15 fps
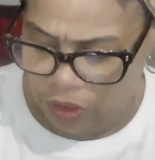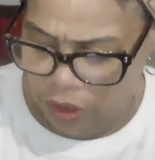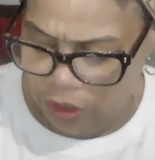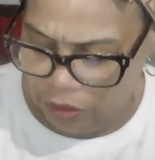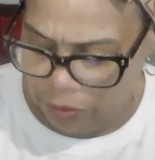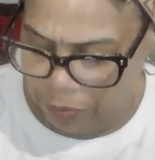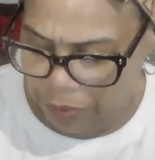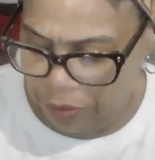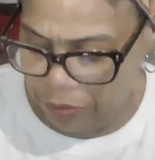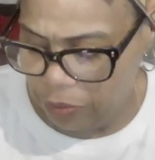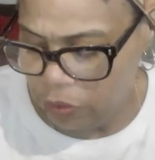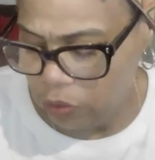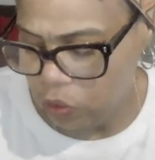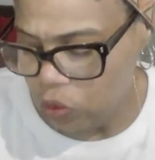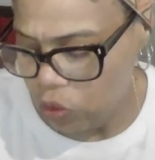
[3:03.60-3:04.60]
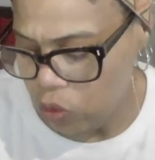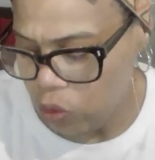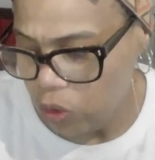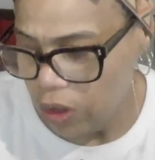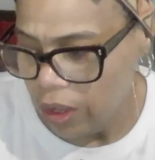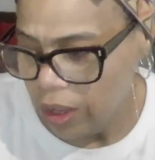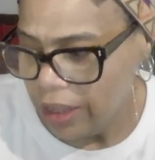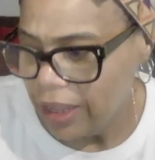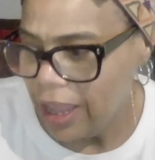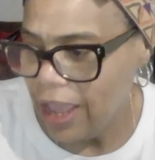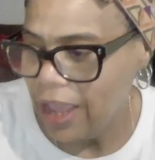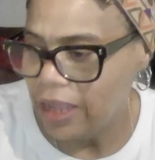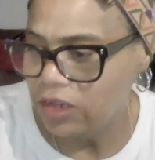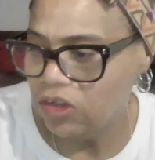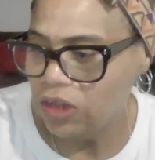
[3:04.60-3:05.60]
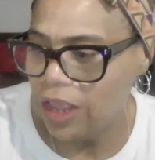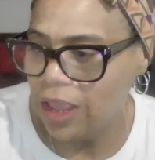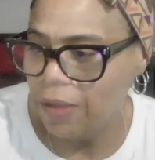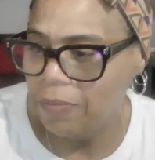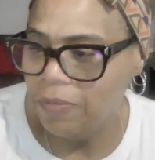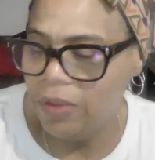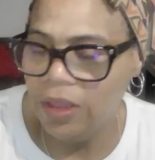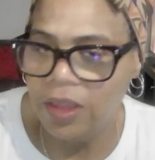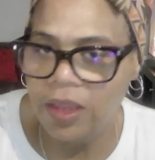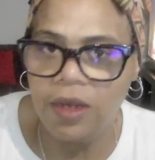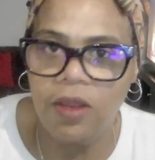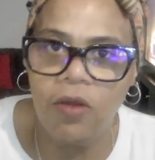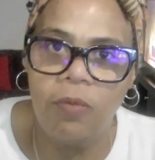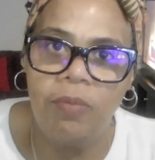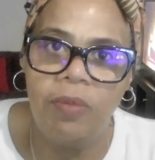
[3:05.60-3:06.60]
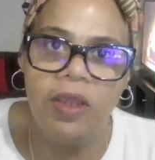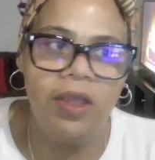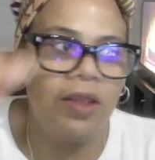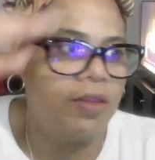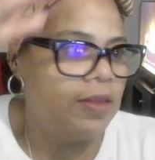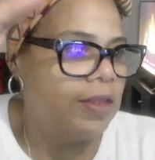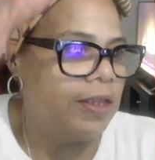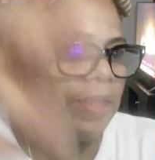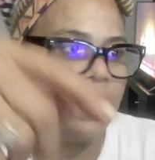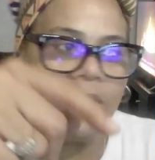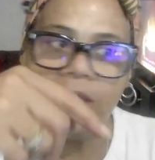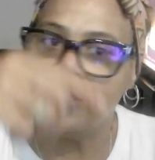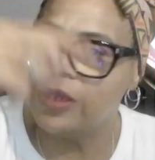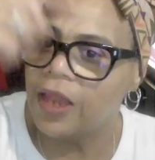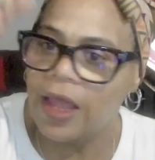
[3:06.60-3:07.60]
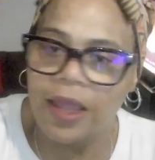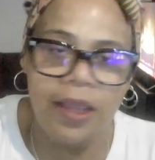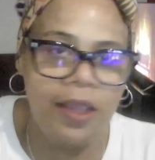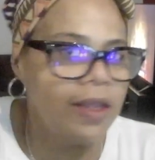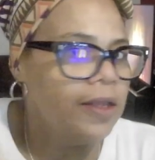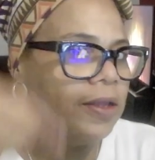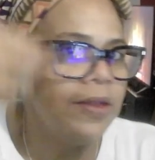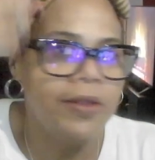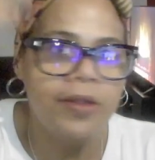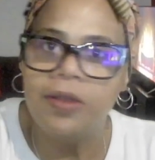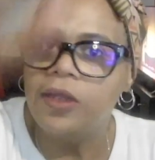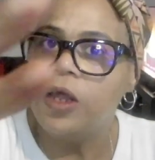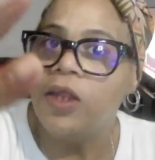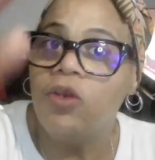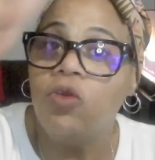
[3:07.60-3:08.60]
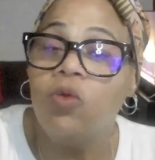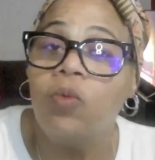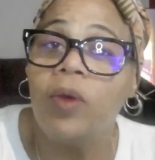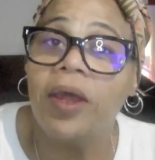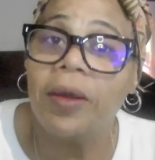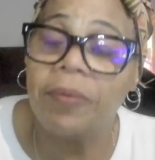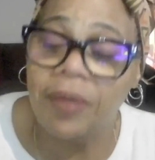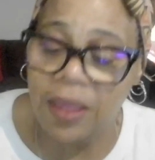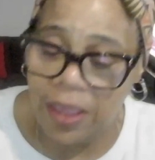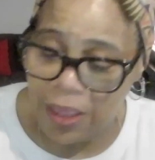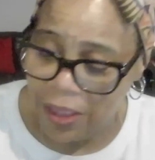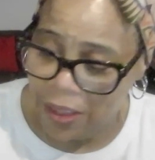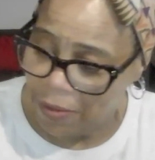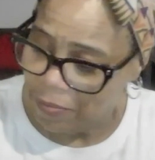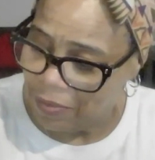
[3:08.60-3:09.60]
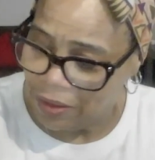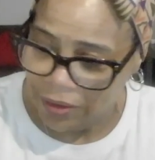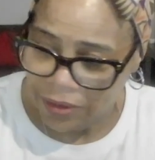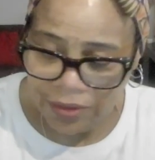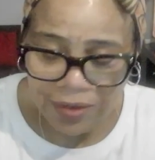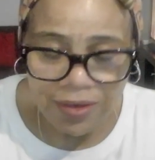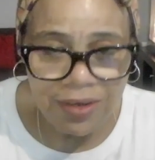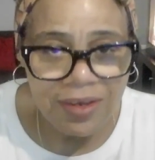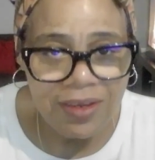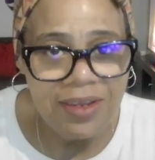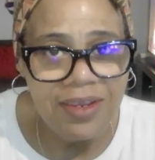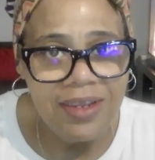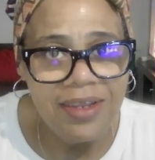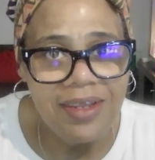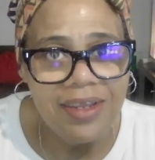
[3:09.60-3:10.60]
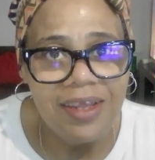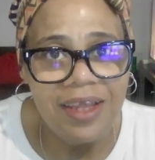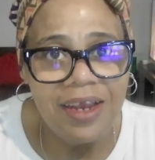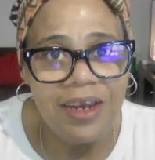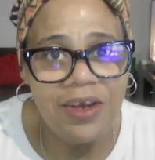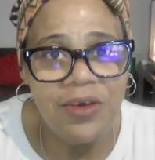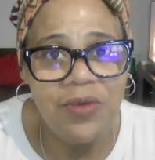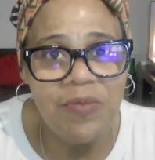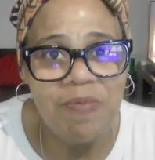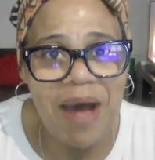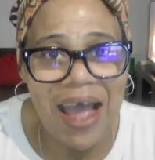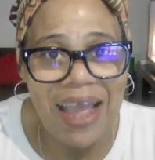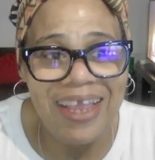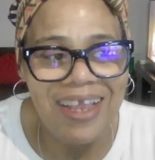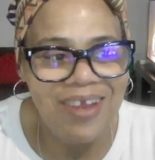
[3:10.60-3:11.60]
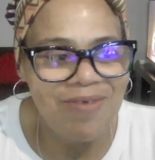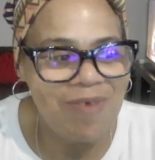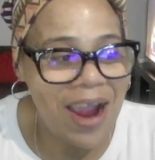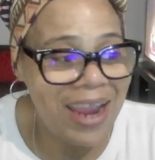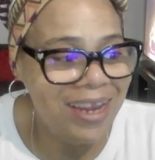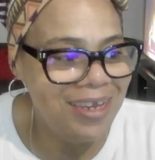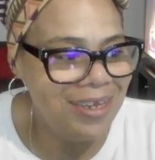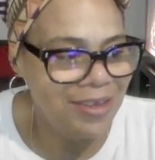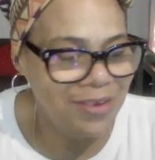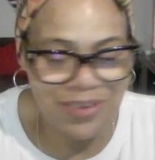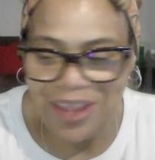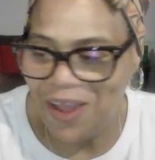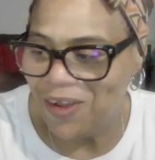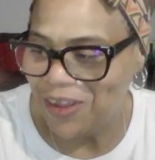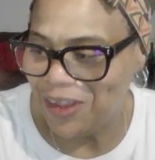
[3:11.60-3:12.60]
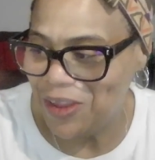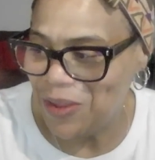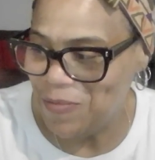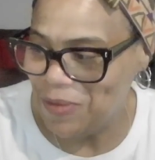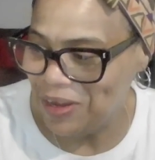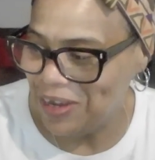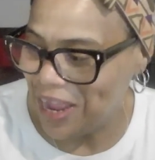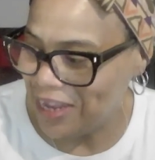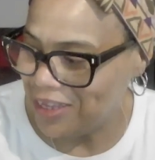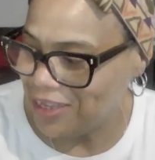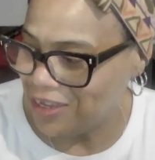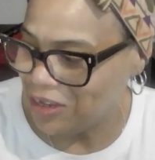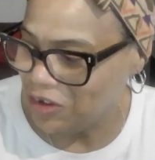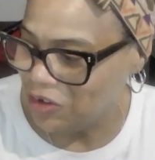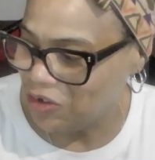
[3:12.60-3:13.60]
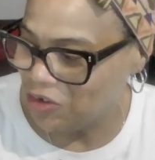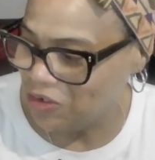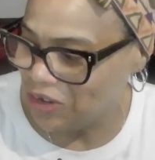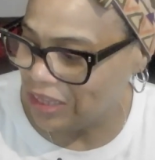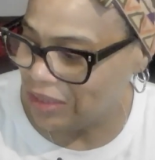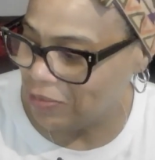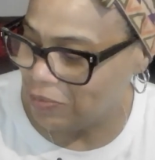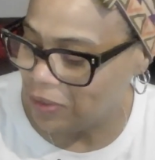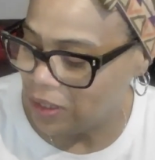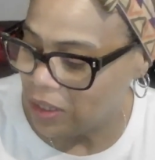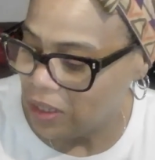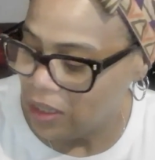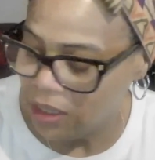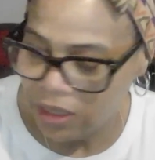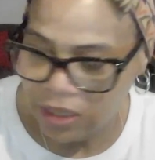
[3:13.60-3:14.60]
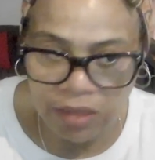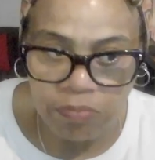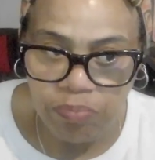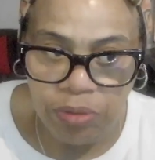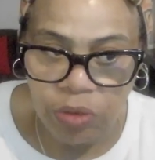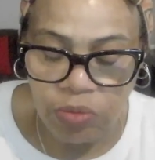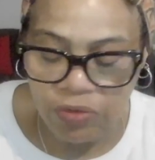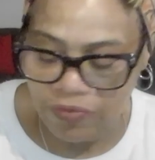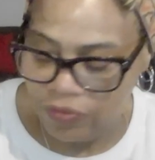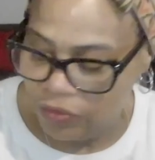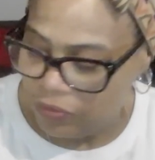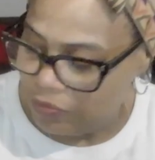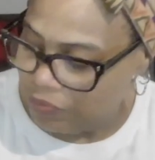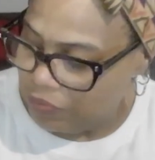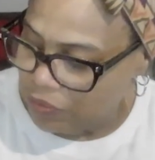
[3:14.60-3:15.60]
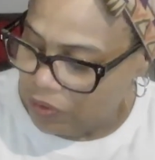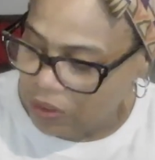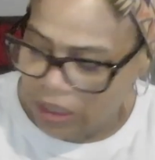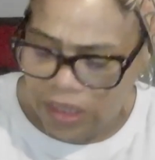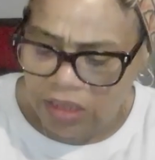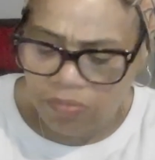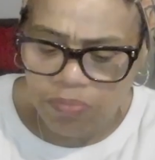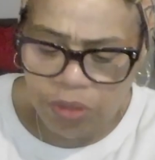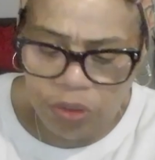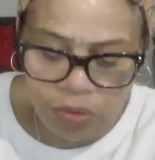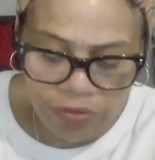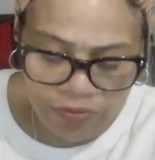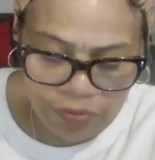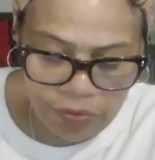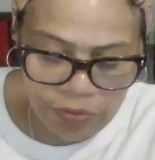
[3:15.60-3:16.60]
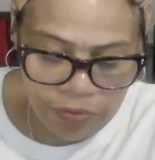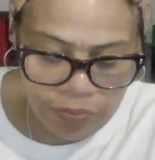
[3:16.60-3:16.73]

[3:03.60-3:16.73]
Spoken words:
the people who cash at me and help me get things like a new webcam and a new mic, right? So y'all can hear me nice and crisp. It's beautiful. It's beautiful.